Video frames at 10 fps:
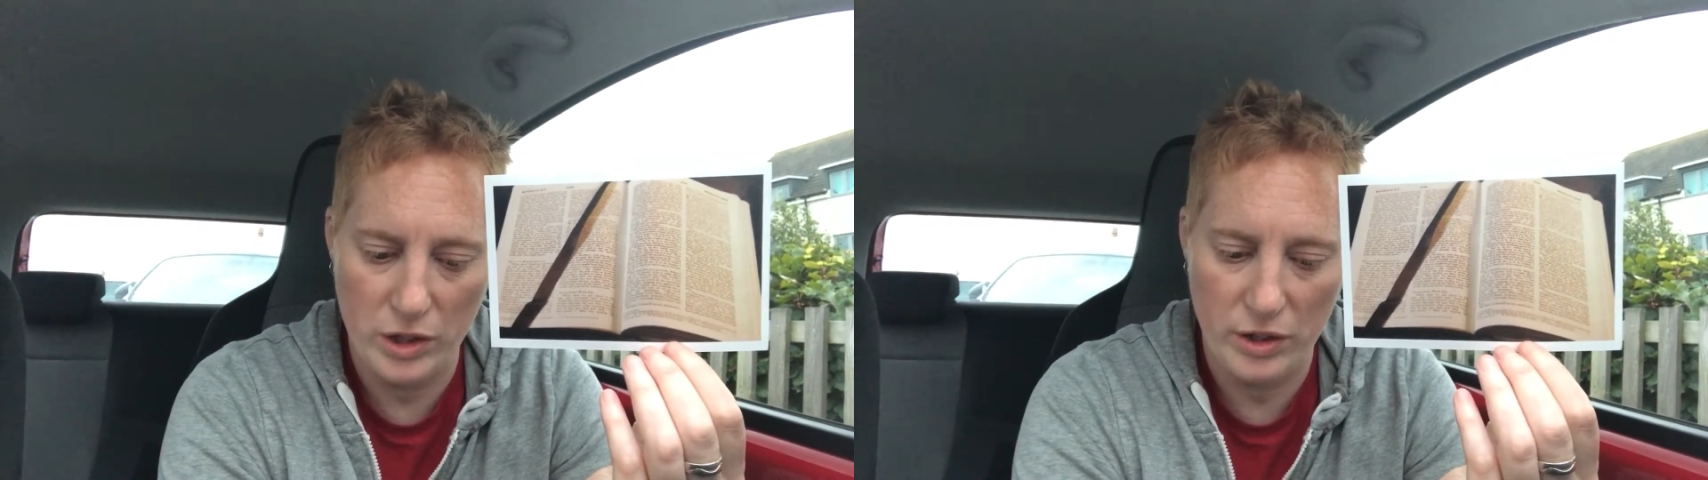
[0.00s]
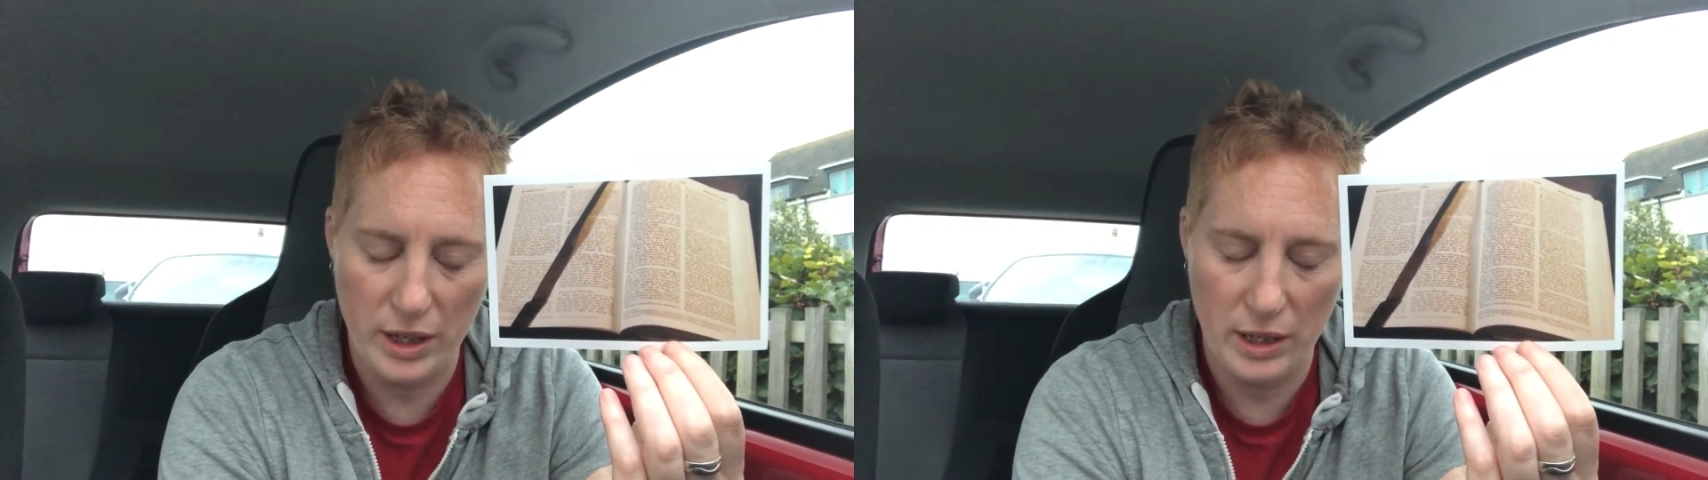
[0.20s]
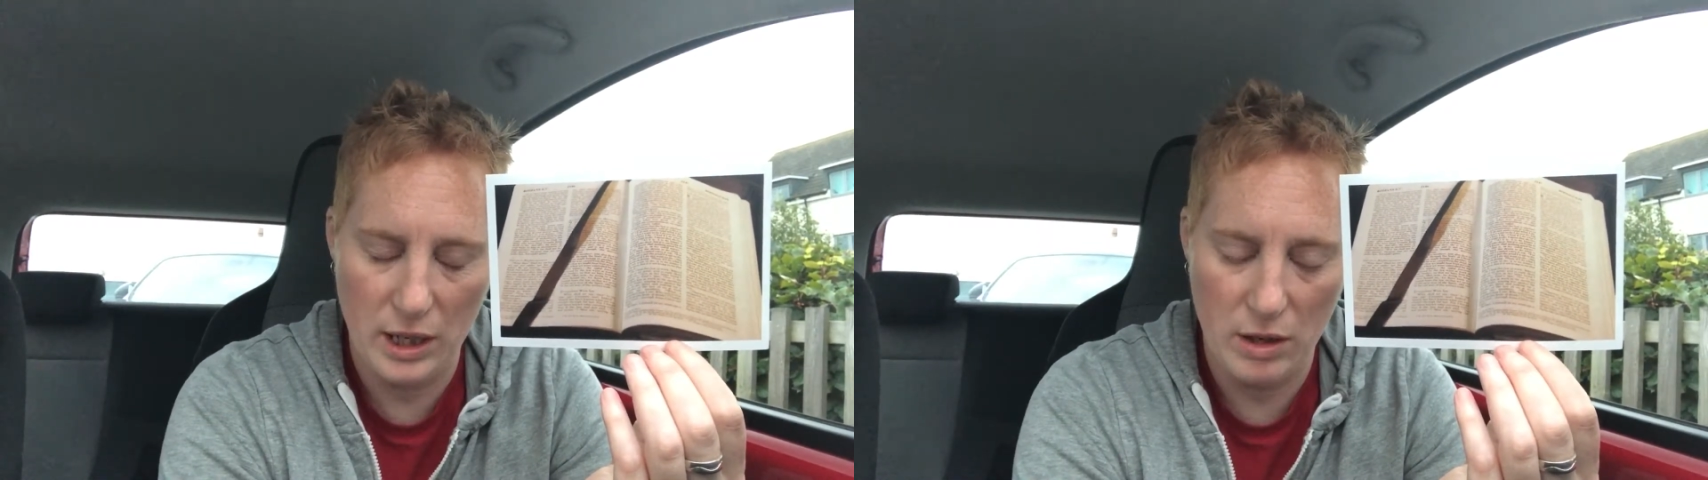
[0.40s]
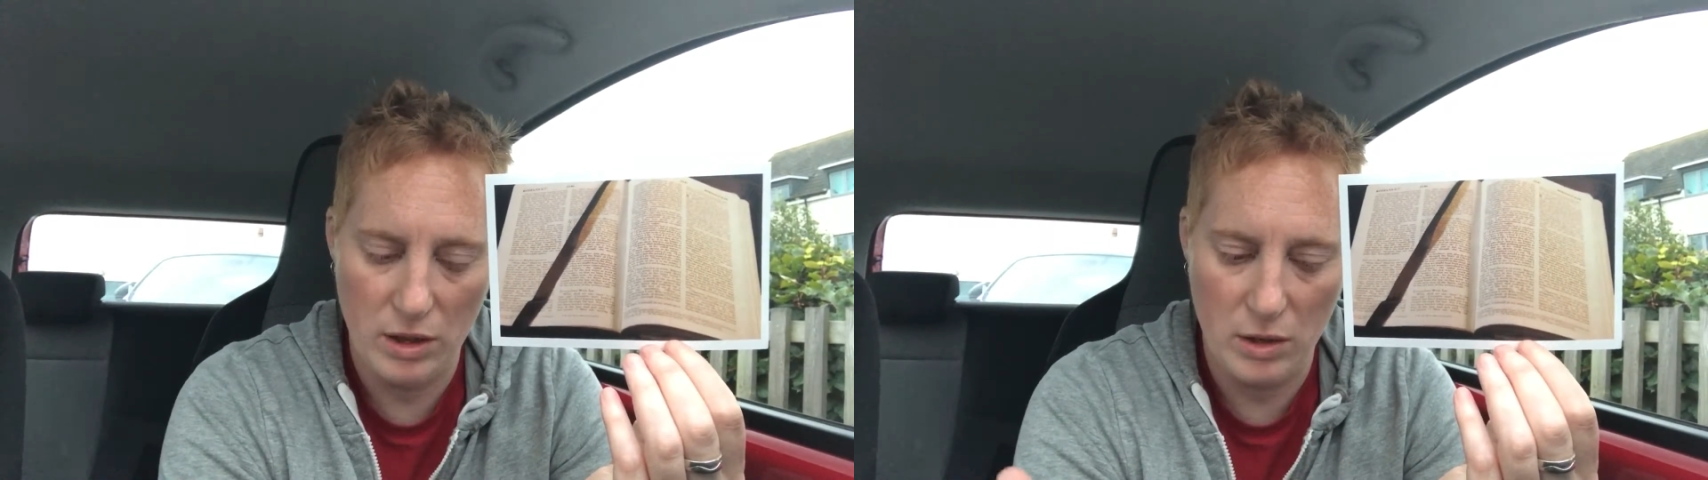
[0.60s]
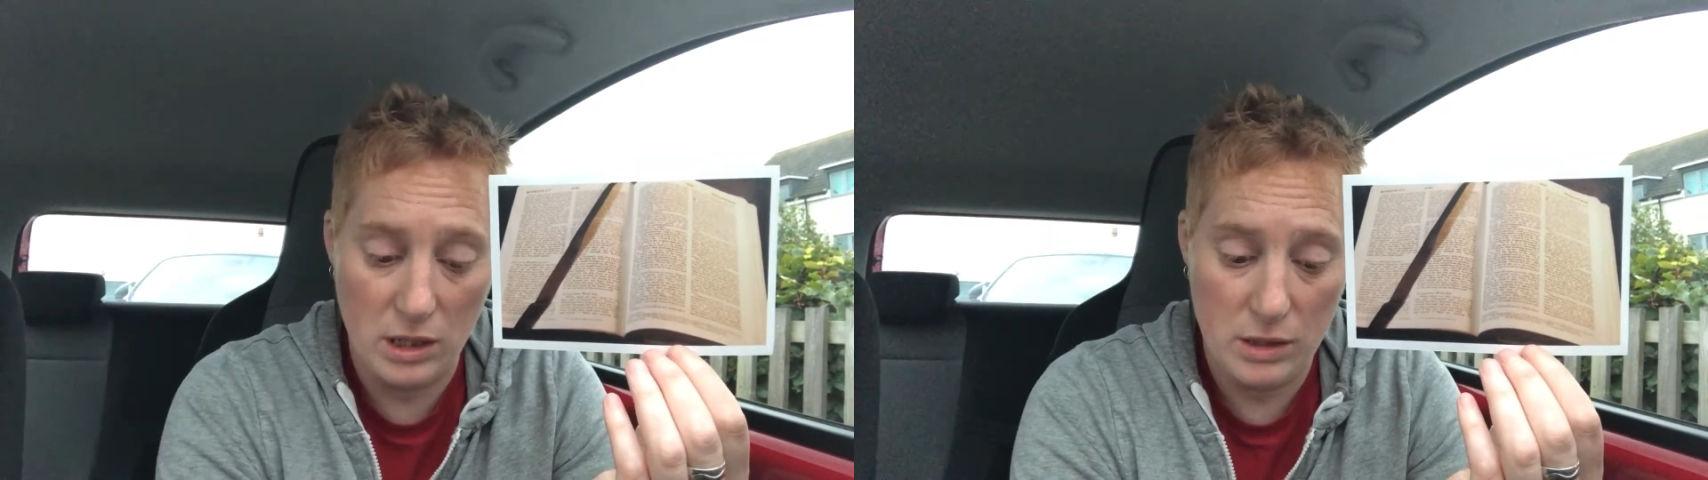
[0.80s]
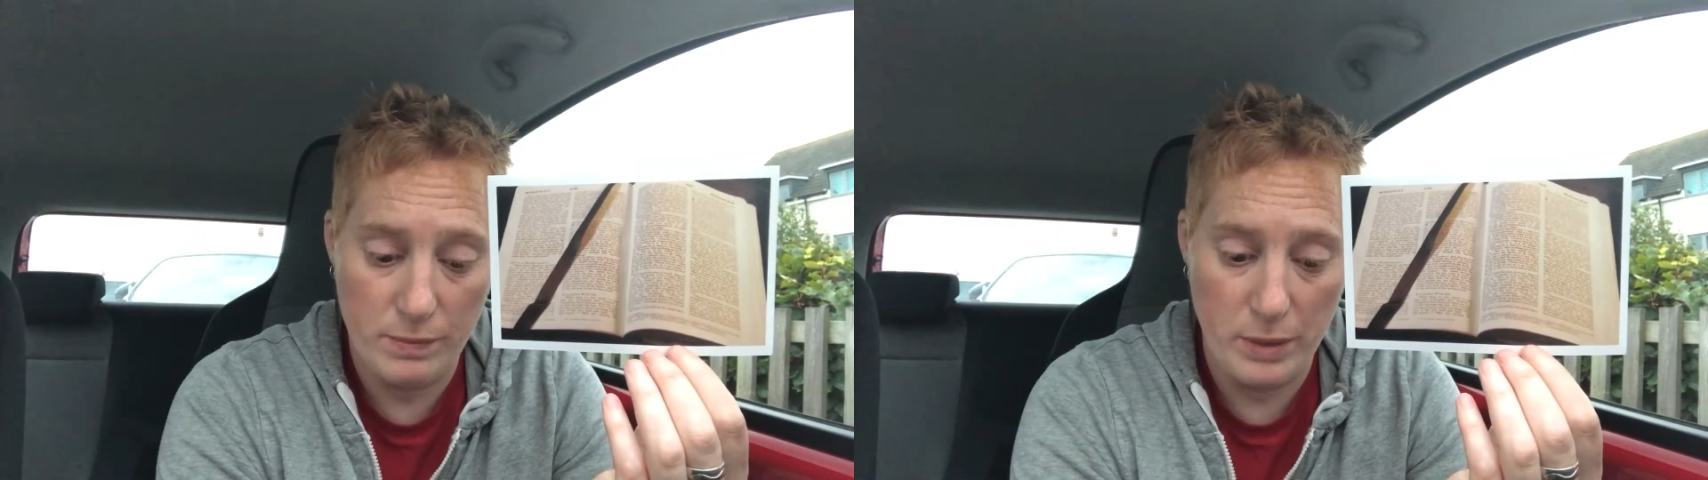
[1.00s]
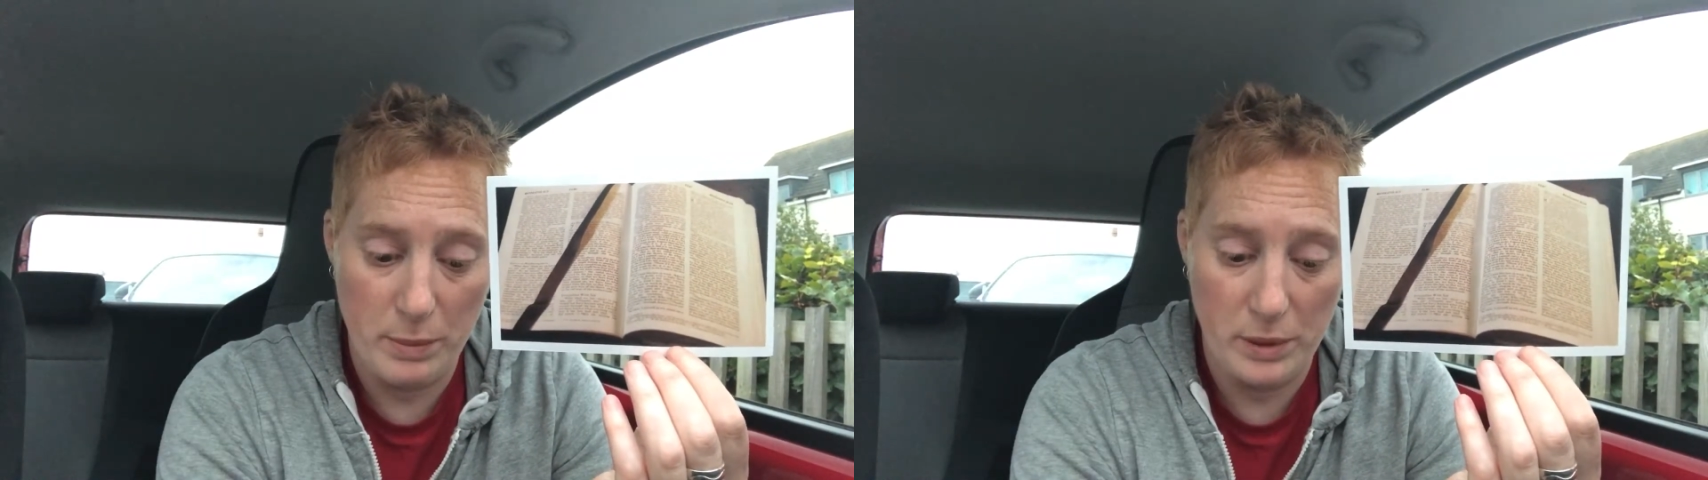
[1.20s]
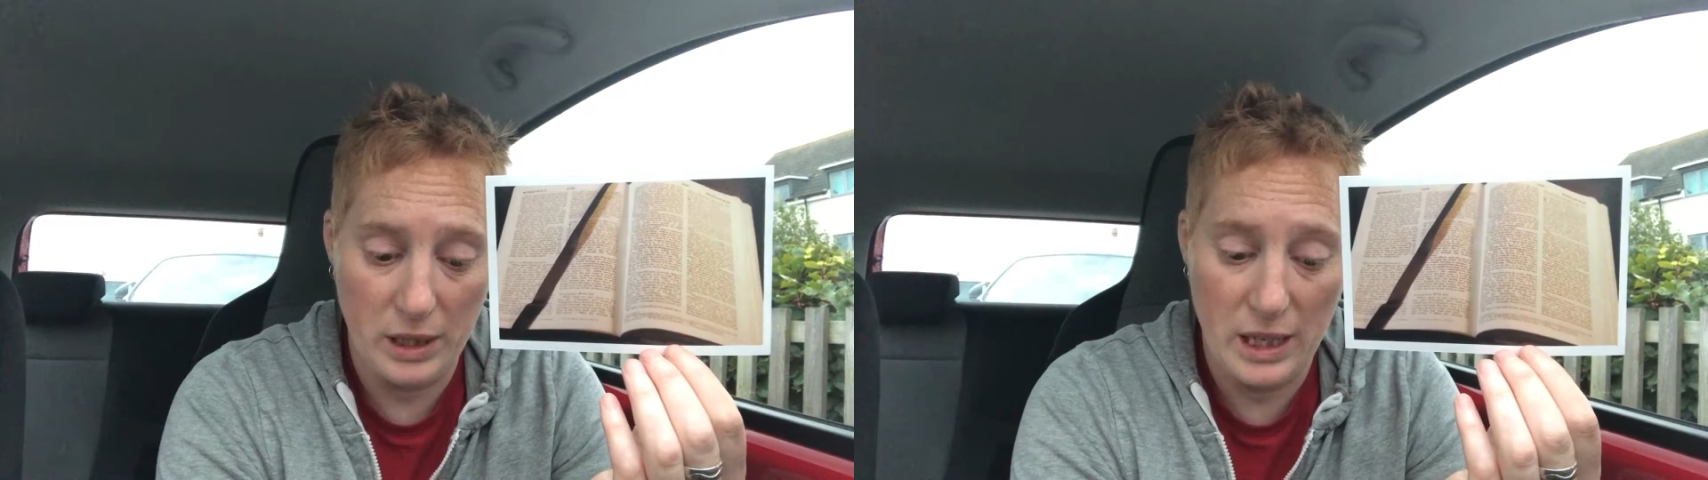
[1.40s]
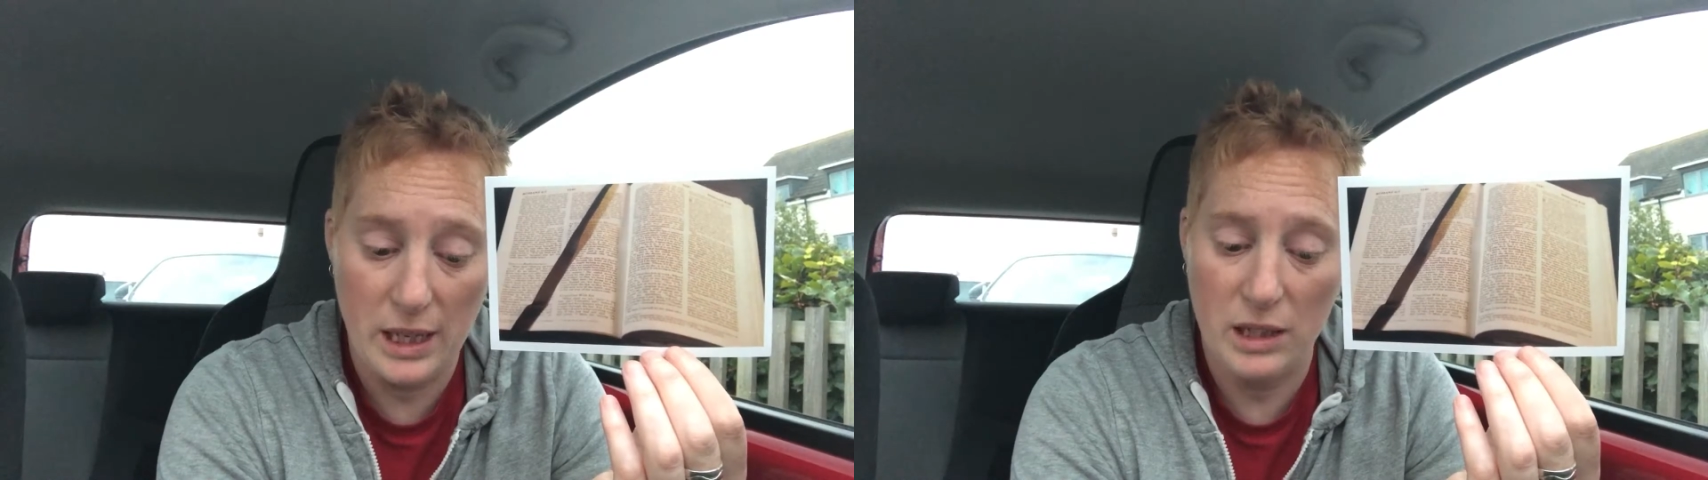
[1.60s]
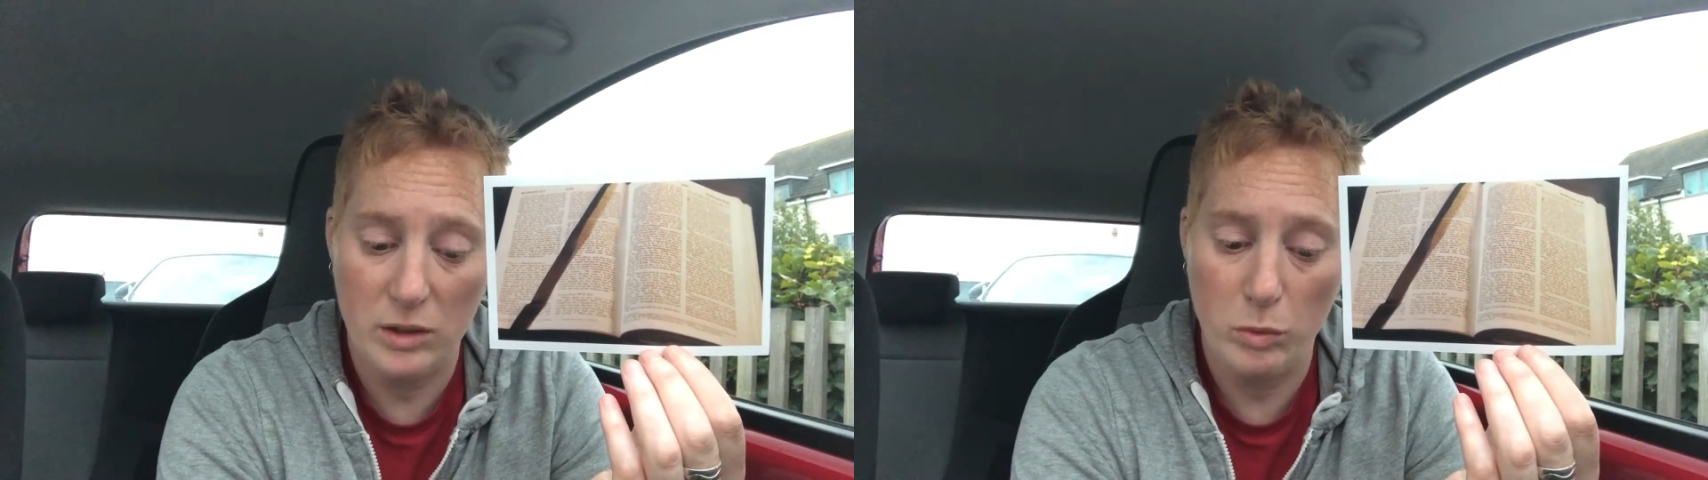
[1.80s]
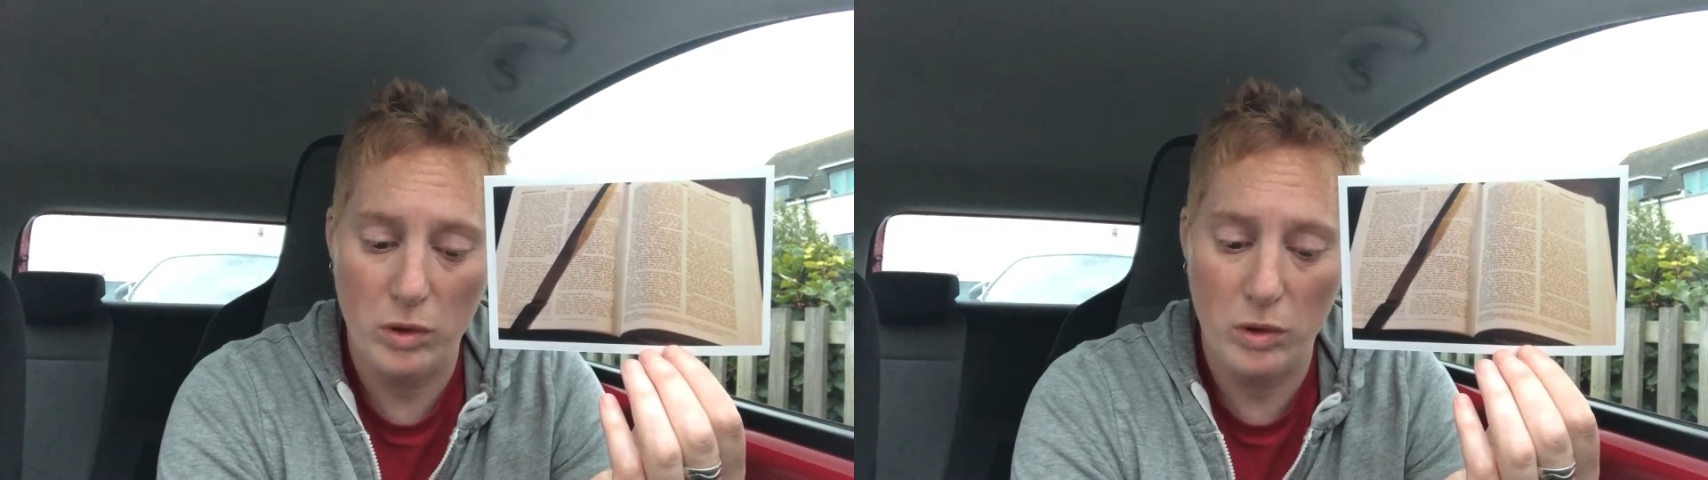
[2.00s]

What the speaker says: Thank you that as people in England,